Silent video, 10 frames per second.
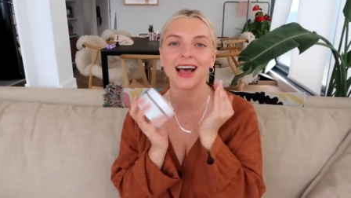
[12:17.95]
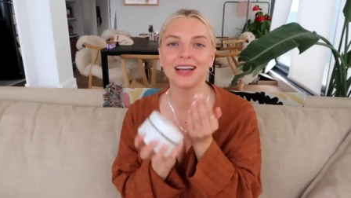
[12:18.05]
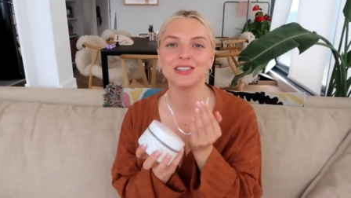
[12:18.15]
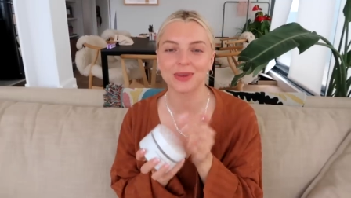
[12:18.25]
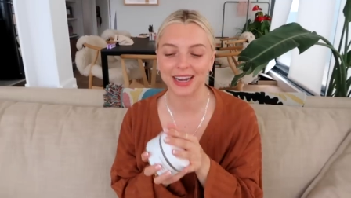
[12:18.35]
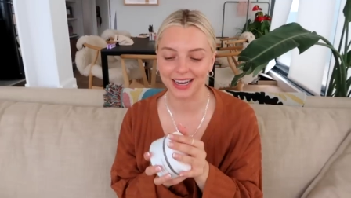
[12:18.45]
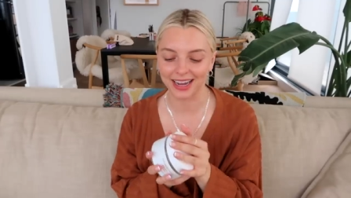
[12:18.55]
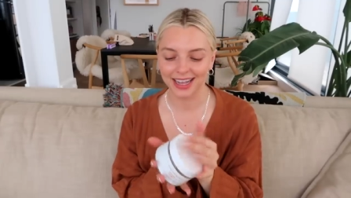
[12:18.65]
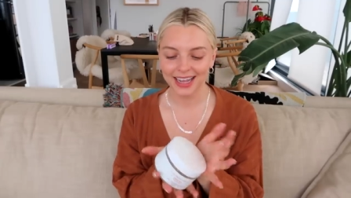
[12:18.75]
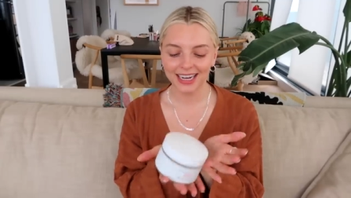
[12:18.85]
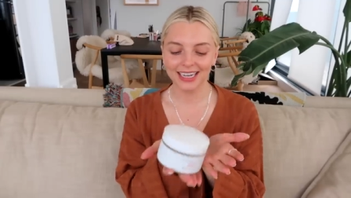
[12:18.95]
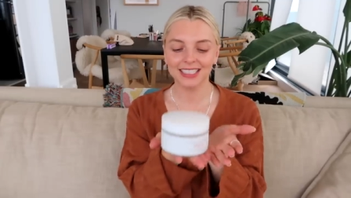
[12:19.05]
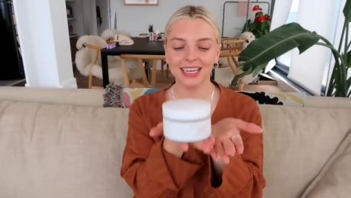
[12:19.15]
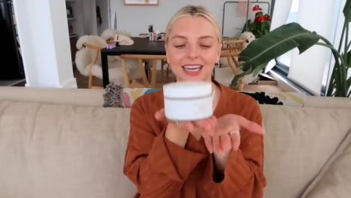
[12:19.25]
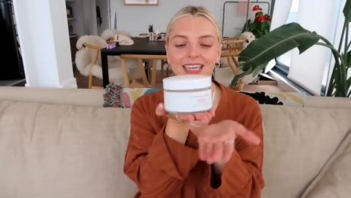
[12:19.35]
hydrating.
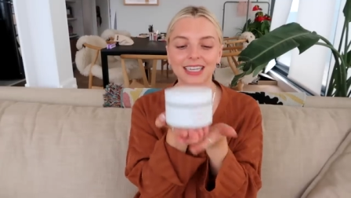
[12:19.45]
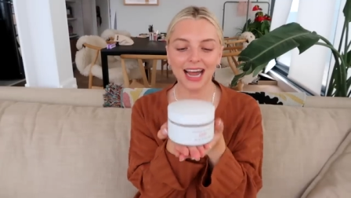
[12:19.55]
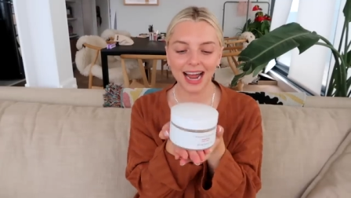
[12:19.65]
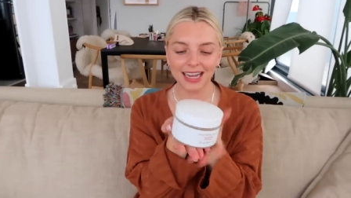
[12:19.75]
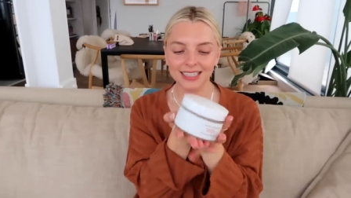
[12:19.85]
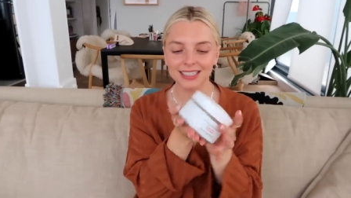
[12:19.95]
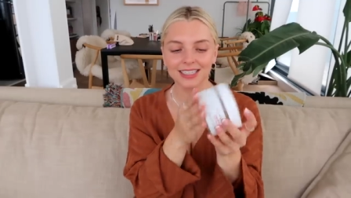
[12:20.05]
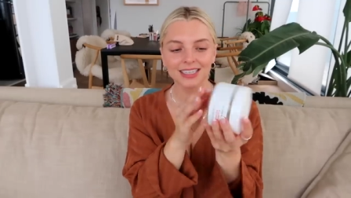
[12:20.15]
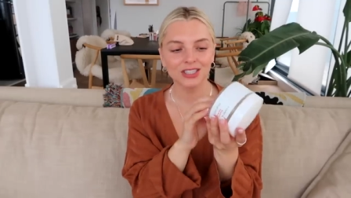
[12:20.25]
It's in a glass